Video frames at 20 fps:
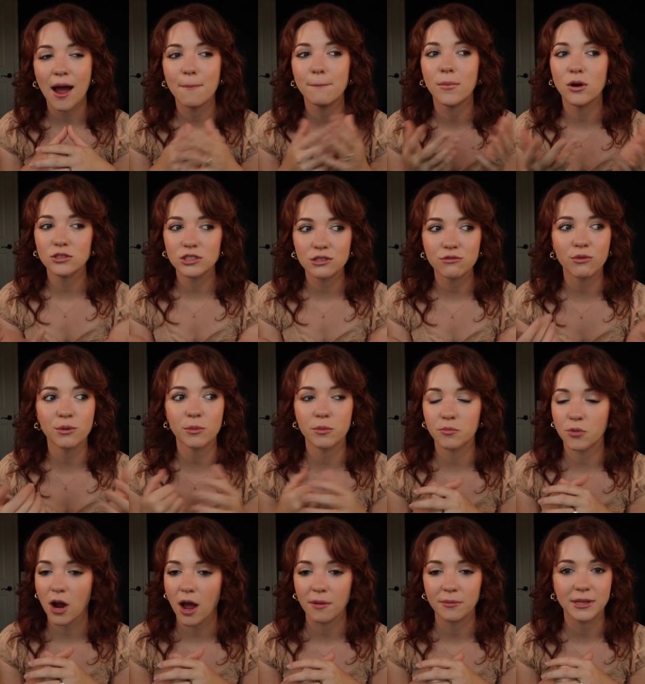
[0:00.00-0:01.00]
most of them are
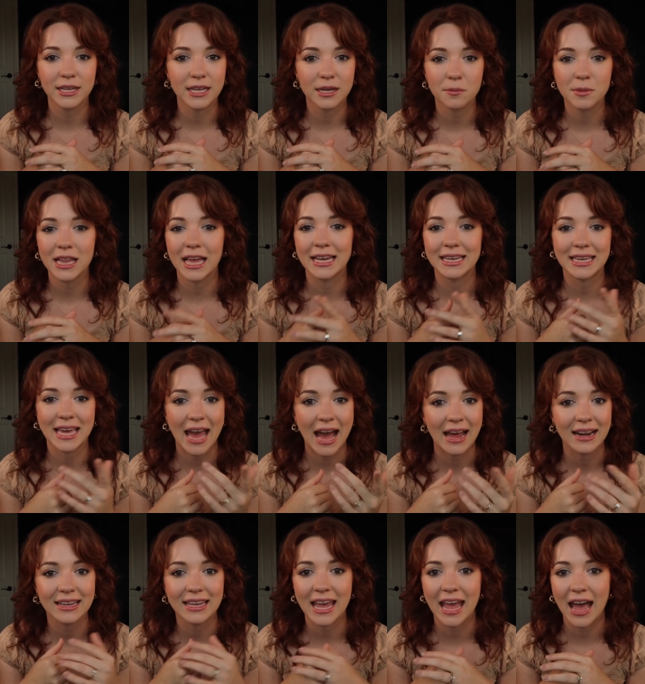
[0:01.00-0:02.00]
probably gonna be like
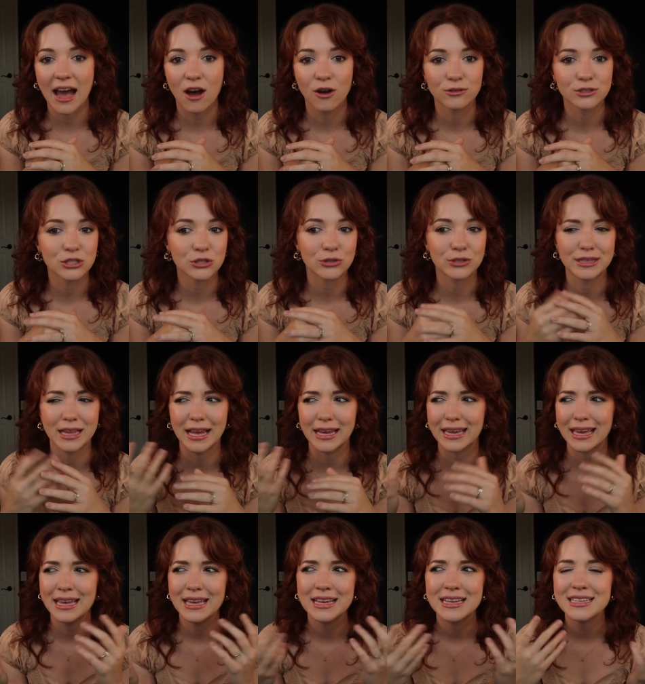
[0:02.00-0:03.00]
cat accounts or
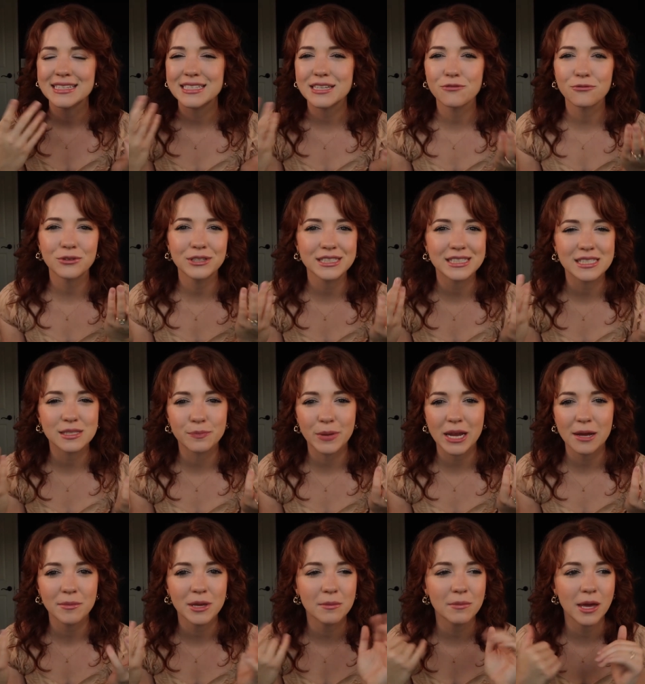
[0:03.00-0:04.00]
like different
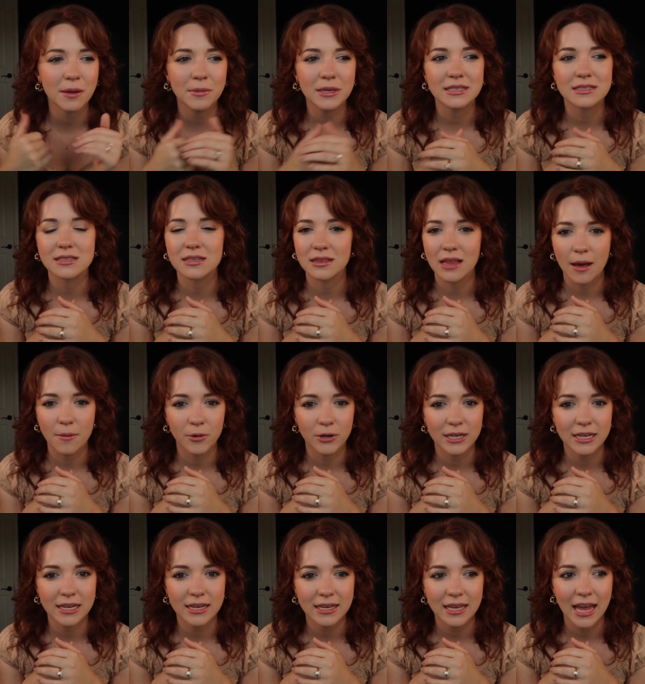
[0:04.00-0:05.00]
spammy maybe
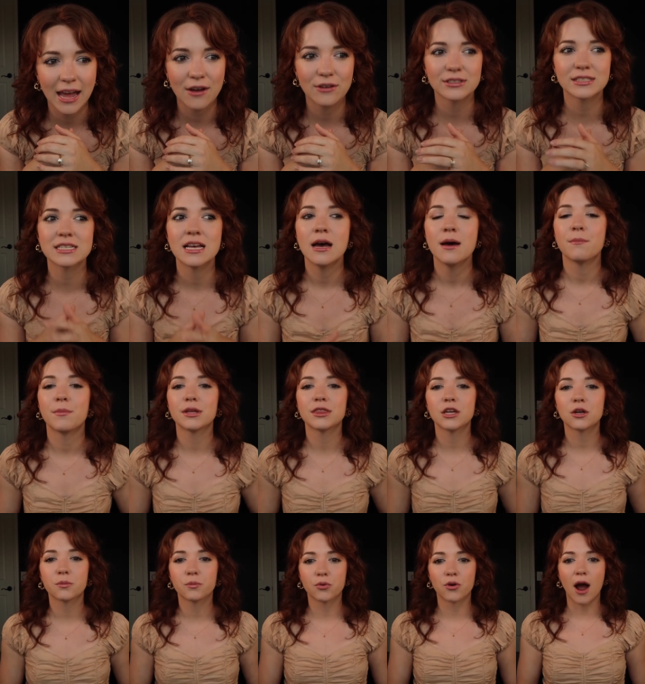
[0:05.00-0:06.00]
celebrity accounts, but
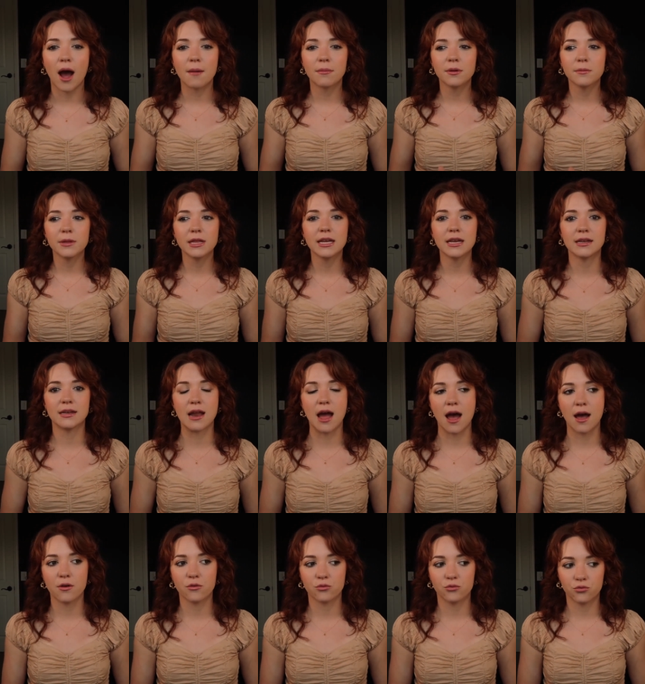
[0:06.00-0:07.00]
they're probably
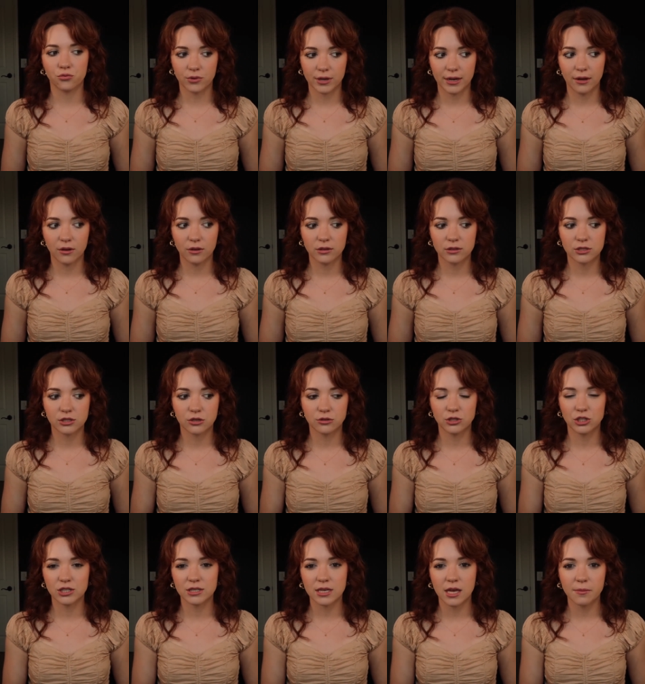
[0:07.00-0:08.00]
not real. So
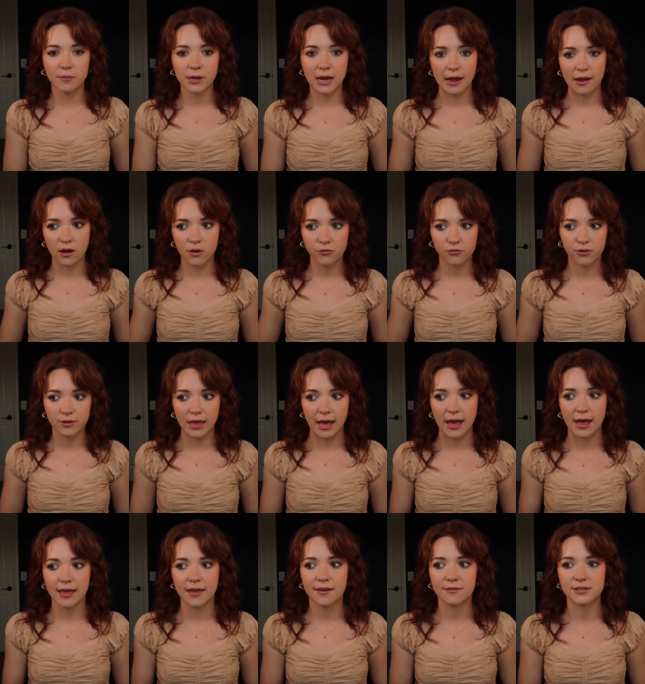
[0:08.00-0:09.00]
just keep an eye out for
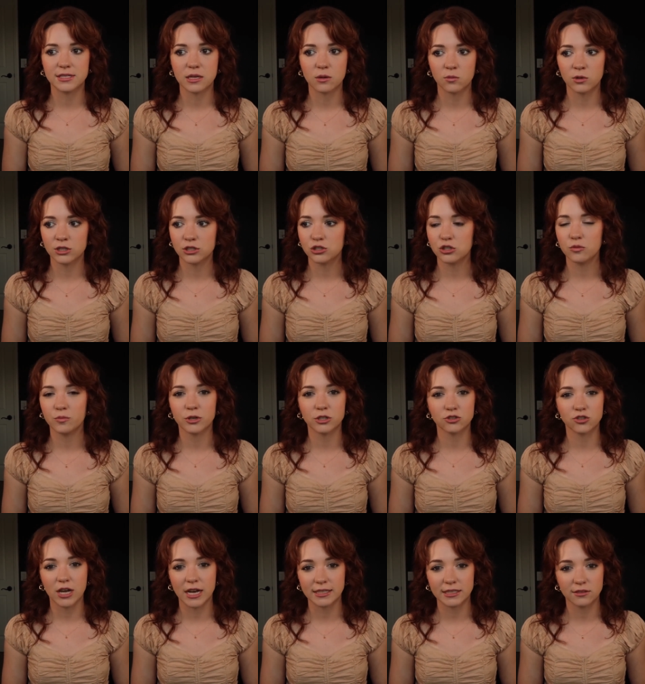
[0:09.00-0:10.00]
that. If someone super
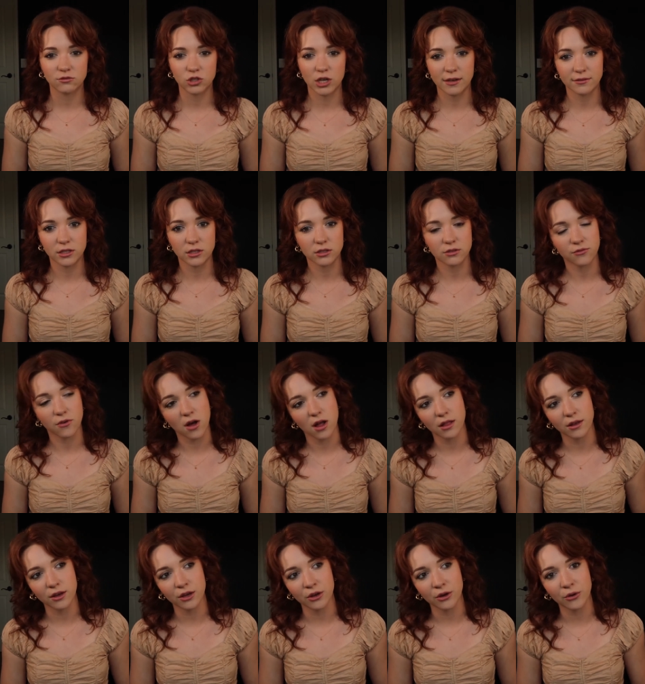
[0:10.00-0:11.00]
attractive tries to
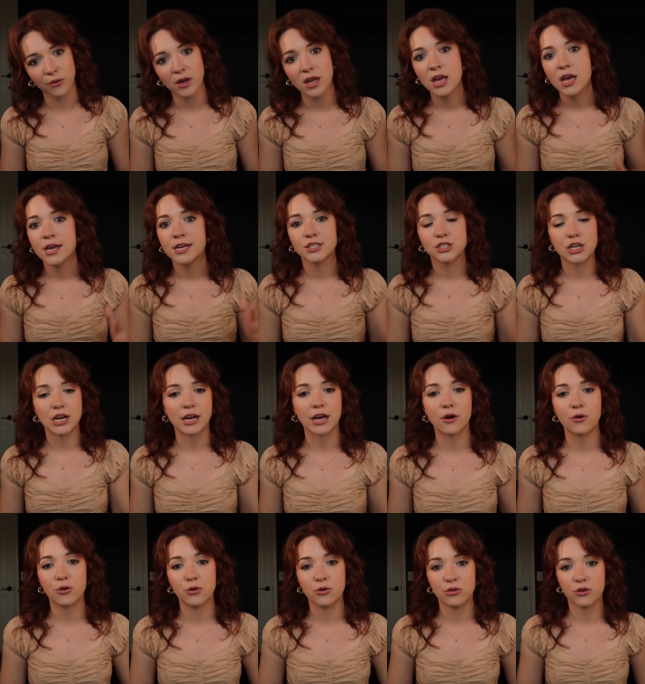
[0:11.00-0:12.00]
follow you, check
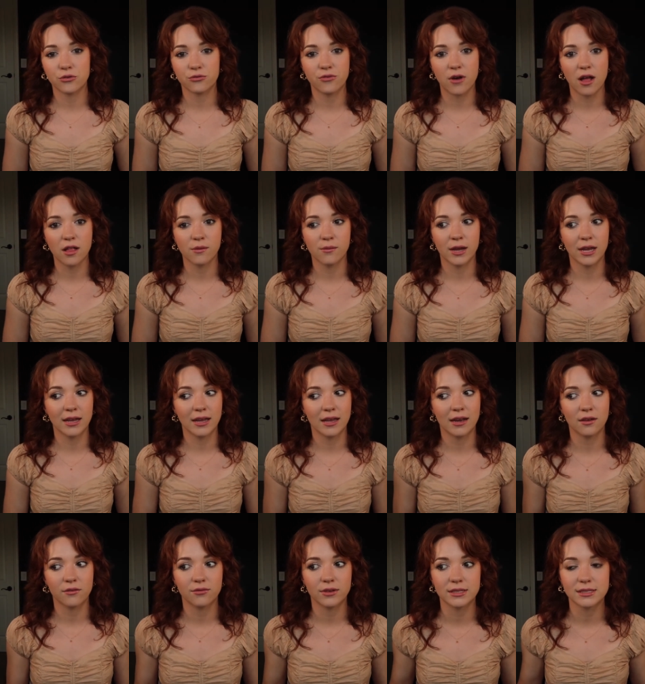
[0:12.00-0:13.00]
out who they're following. And
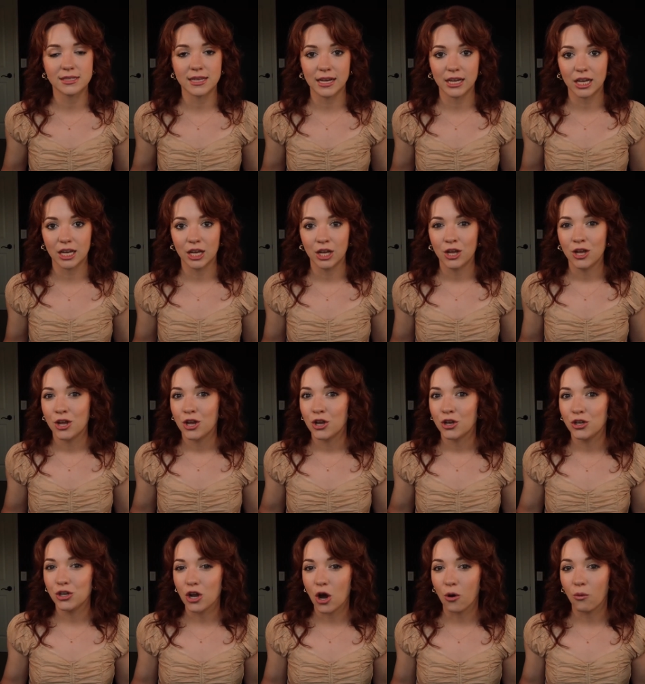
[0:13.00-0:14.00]
if it's like
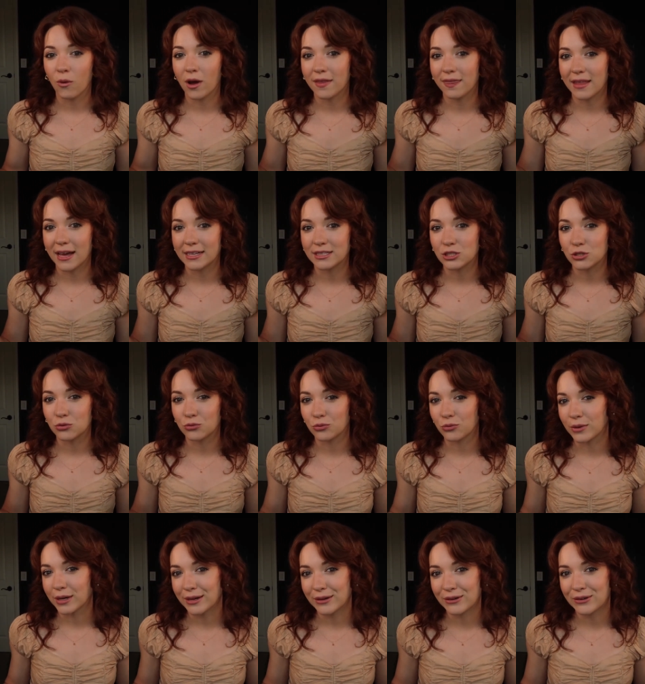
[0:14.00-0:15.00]
no one that's
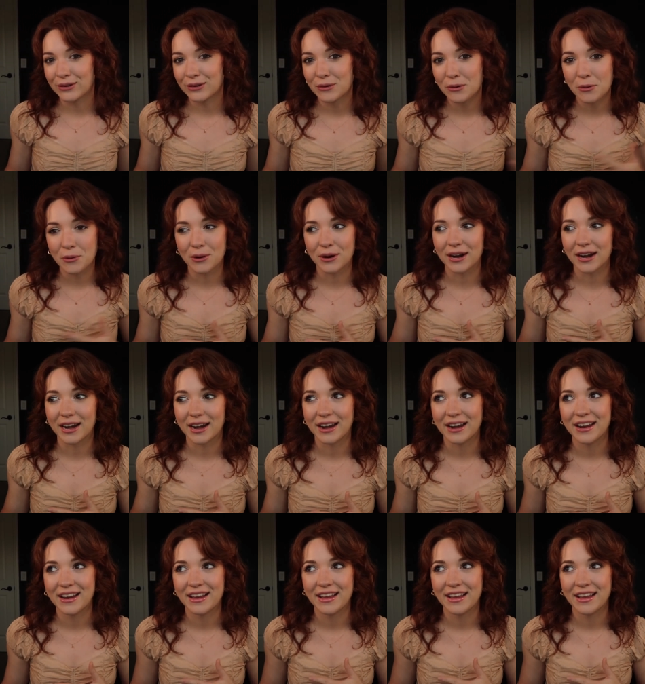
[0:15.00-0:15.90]
real or